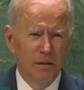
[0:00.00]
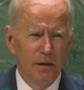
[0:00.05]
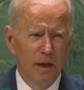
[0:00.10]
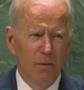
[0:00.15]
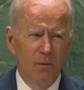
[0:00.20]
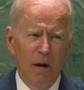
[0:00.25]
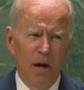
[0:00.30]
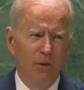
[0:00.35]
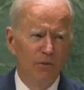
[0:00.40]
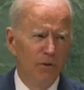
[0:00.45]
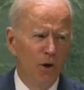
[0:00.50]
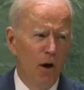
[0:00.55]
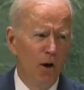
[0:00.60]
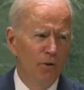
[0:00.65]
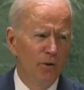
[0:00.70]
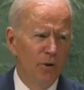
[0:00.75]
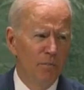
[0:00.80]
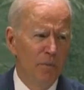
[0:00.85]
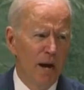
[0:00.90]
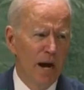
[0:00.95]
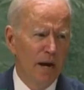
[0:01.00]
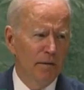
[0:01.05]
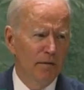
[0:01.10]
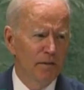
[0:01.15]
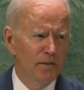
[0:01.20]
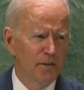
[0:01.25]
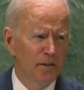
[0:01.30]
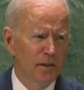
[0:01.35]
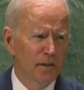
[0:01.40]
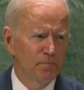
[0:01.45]
And while no
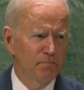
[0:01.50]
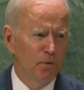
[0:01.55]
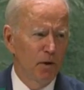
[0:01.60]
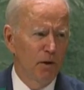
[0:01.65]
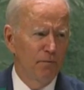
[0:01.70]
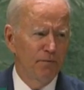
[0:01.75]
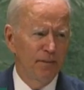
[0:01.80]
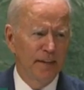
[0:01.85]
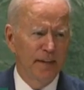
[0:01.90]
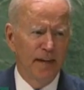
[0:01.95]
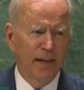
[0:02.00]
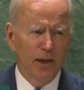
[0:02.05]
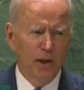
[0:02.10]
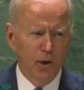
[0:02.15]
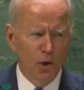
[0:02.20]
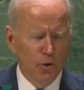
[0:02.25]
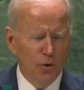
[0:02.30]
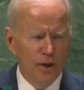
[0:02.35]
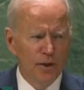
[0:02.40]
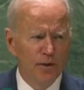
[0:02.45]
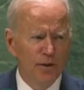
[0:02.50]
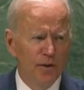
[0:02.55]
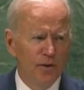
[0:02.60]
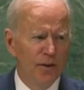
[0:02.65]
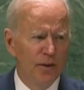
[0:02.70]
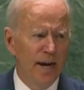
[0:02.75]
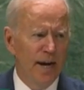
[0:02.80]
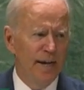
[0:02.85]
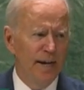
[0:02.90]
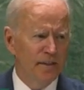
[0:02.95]
democracy is perfect, including the
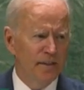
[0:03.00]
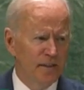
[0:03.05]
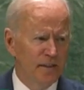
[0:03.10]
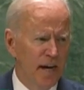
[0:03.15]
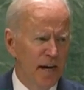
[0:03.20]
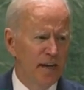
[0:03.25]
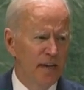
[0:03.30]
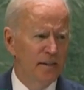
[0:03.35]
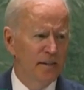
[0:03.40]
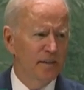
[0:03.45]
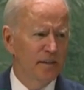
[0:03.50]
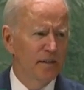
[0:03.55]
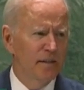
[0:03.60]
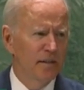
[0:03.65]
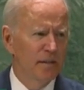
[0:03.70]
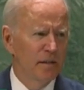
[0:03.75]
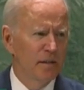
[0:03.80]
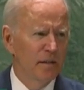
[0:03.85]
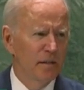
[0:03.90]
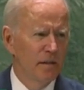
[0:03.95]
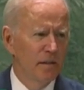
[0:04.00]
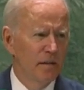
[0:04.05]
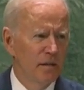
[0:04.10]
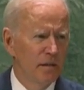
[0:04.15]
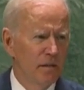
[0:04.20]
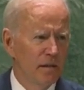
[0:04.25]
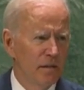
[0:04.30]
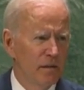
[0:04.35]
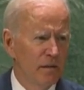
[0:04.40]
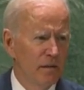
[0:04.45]
United States,
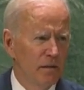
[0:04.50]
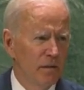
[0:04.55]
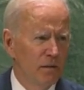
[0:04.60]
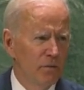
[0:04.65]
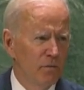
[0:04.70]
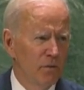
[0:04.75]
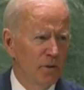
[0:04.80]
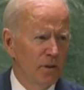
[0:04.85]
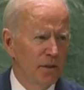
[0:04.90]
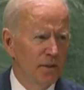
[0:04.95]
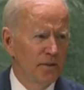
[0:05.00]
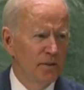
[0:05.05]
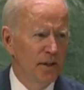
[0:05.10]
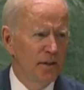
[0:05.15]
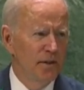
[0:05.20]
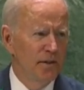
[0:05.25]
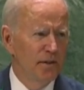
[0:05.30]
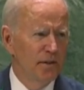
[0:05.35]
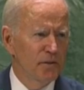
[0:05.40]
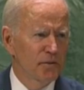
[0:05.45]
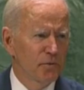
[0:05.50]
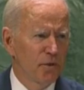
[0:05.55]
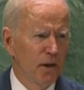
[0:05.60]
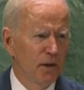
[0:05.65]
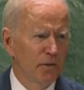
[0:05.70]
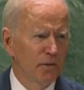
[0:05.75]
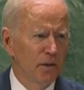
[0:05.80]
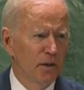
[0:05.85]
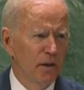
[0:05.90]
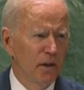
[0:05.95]
we'll continue to
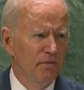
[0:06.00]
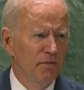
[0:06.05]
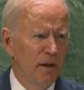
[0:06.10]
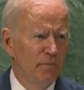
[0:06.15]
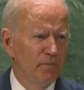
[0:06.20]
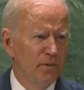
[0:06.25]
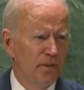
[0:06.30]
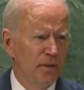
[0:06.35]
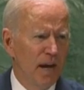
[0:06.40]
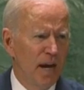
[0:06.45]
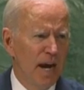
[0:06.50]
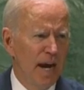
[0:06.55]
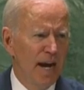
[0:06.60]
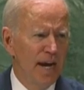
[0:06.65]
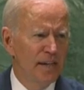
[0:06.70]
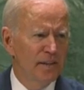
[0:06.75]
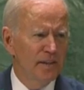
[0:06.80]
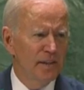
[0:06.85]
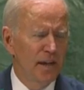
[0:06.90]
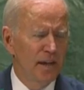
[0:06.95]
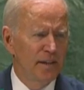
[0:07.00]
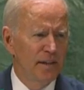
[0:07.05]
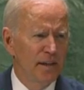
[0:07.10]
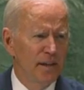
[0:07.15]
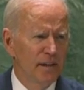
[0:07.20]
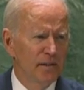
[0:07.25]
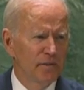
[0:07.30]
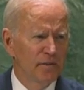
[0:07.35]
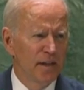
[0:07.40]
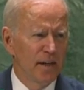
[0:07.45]
struggle to live up to the highest
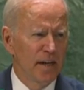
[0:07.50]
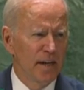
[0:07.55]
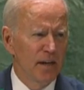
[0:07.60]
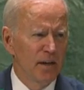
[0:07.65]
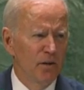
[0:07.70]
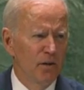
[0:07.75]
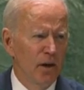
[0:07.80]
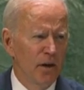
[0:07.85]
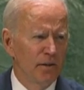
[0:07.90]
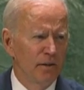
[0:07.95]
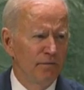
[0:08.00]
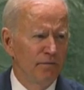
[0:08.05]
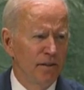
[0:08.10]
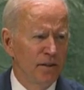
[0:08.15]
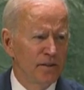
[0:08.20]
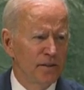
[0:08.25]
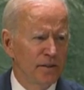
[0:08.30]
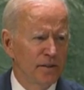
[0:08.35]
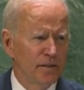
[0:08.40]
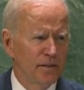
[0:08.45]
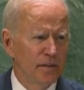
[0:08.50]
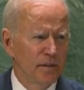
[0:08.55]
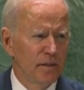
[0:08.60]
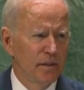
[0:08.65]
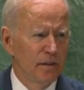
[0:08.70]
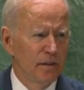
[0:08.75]
ideals to heal our divisions.